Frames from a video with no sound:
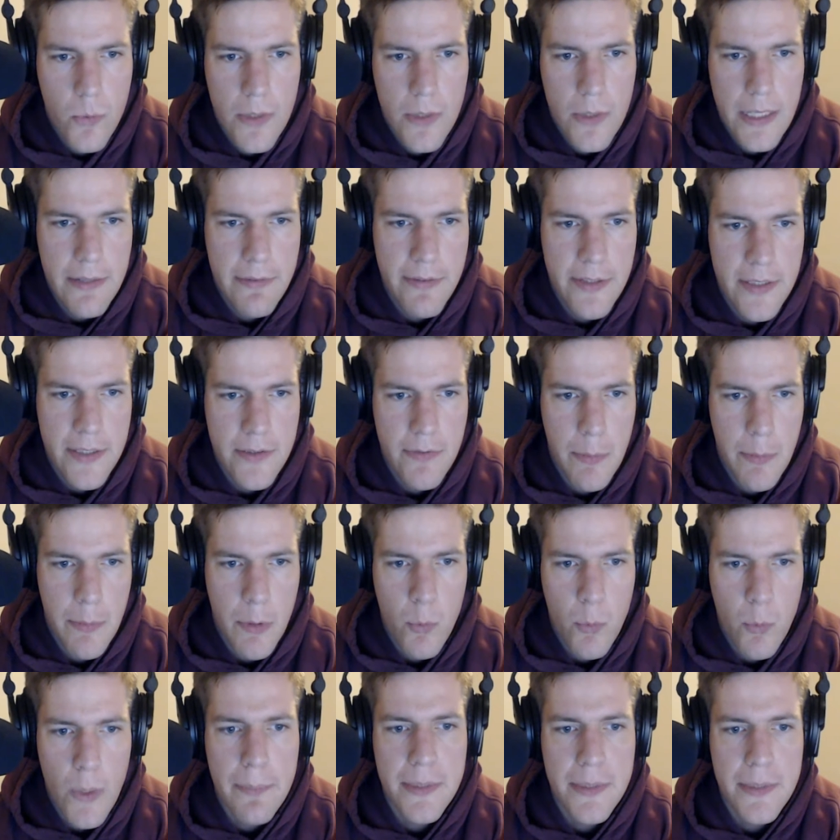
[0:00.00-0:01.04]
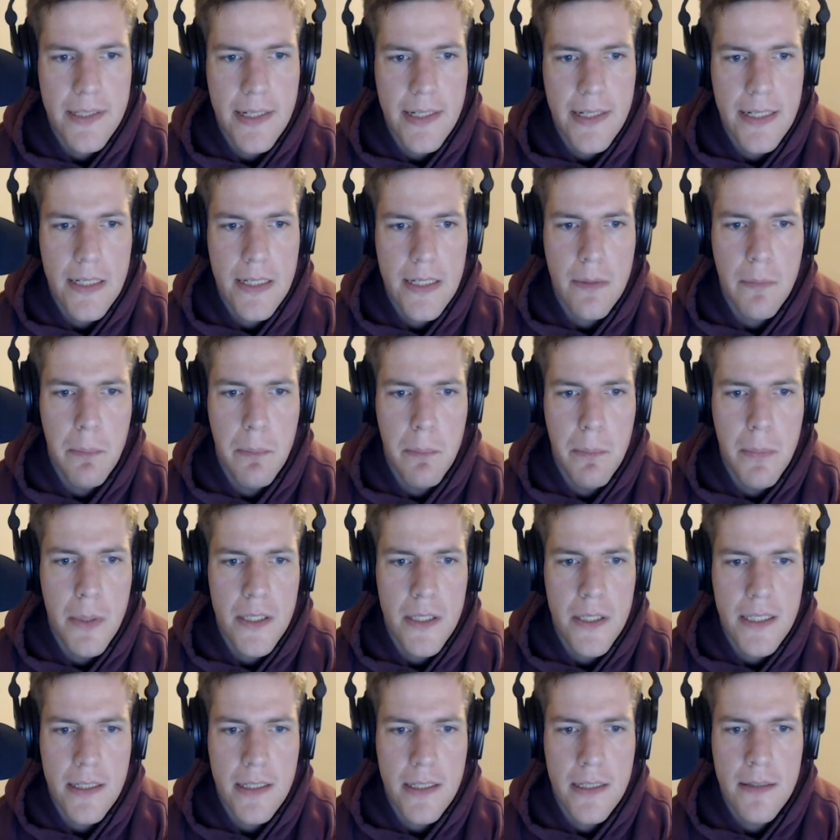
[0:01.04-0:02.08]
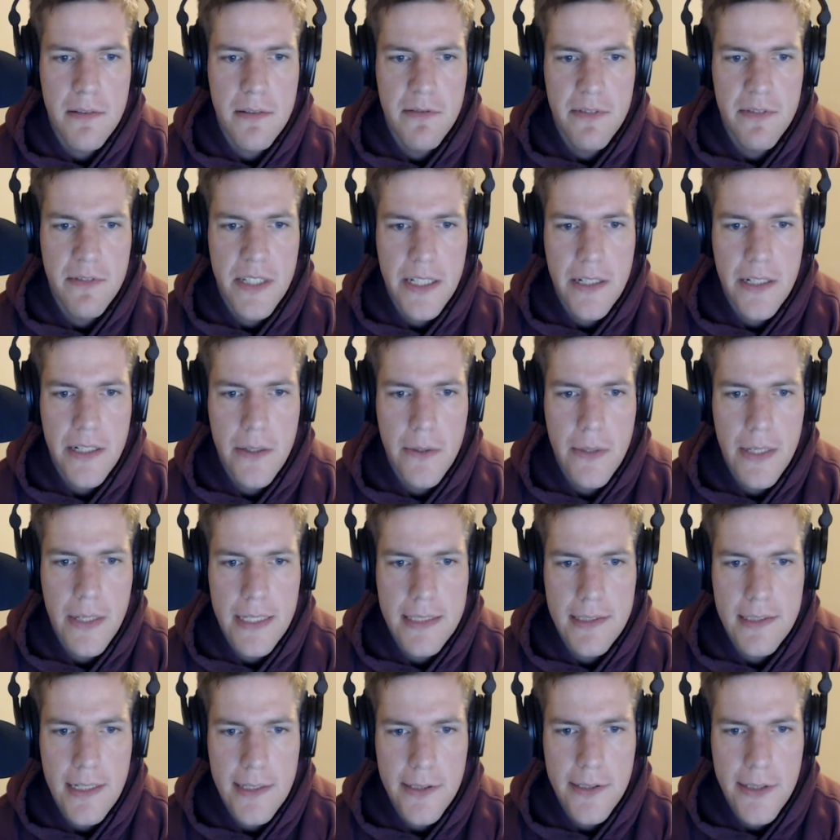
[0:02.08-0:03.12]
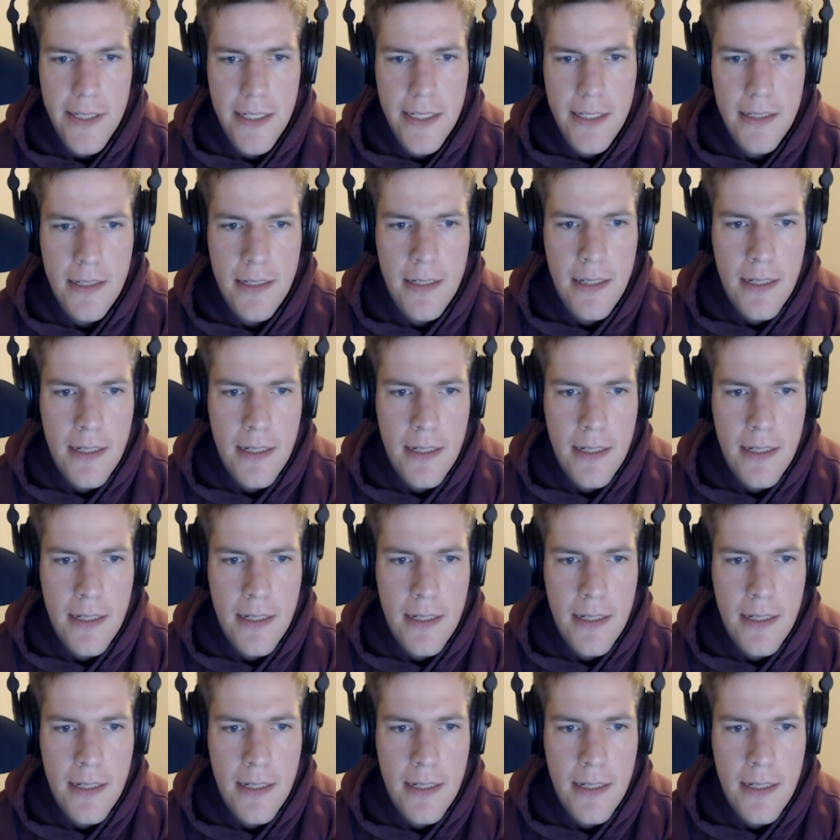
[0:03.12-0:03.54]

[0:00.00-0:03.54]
If it's from a website, book, video, etc.,